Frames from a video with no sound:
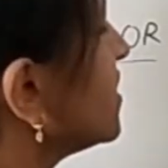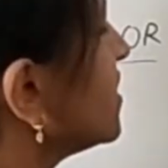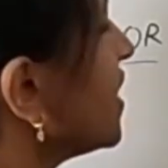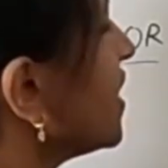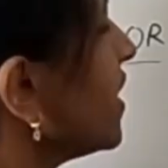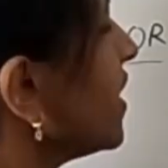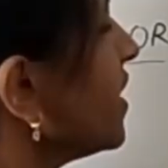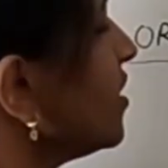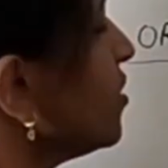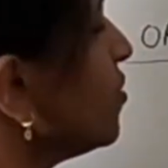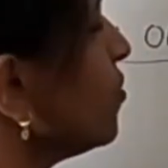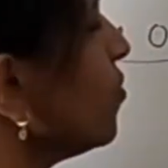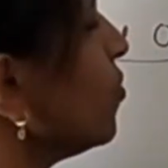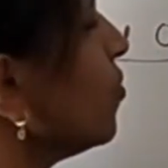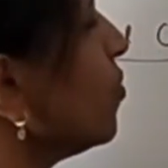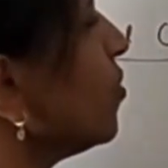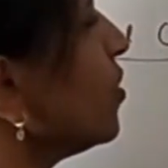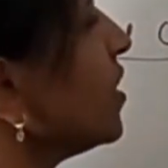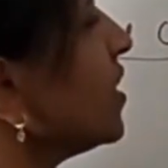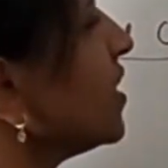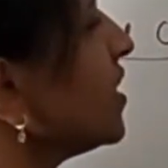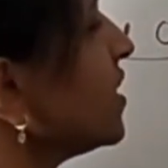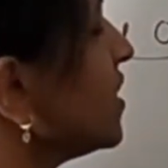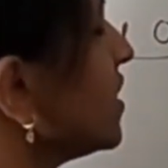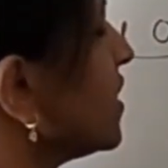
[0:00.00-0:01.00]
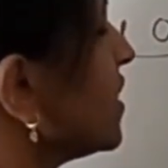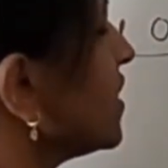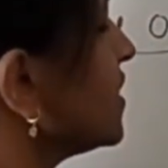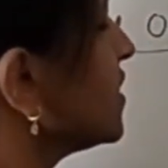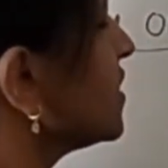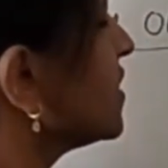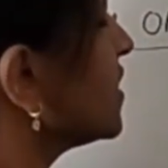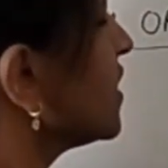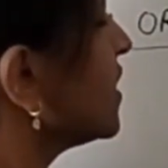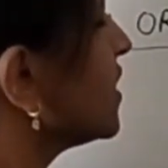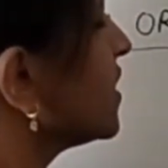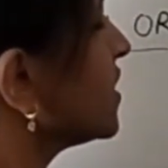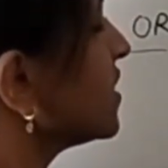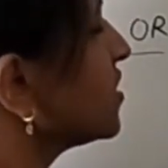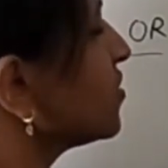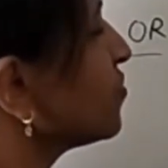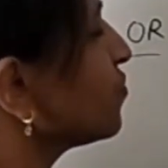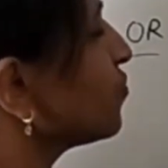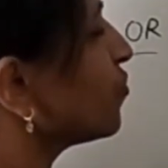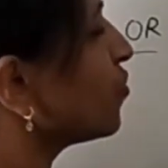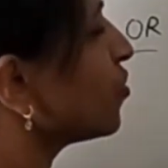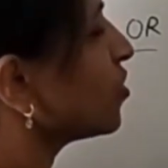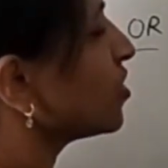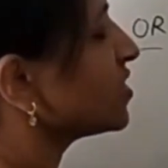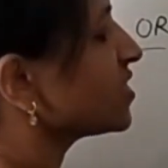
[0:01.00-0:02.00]
then only the result is
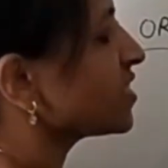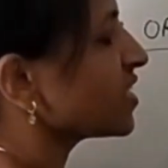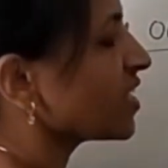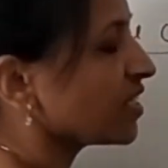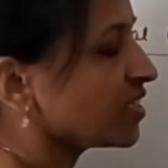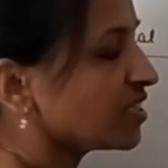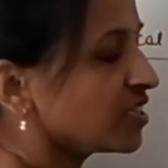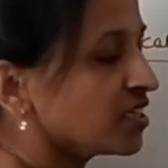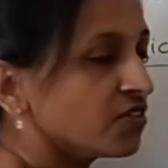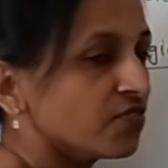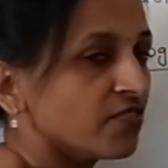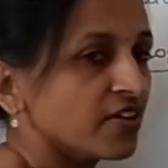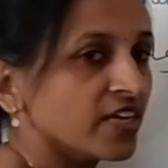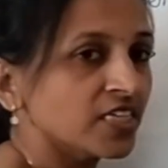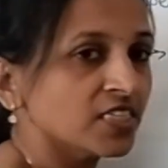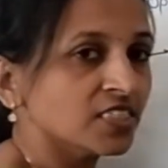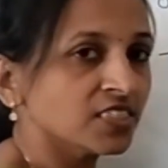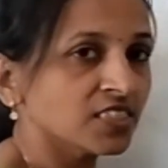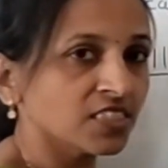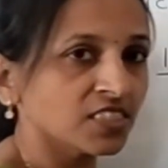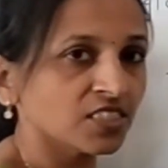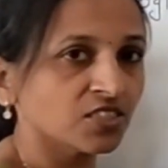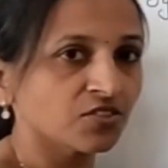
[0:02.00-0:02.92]
false, otherwise it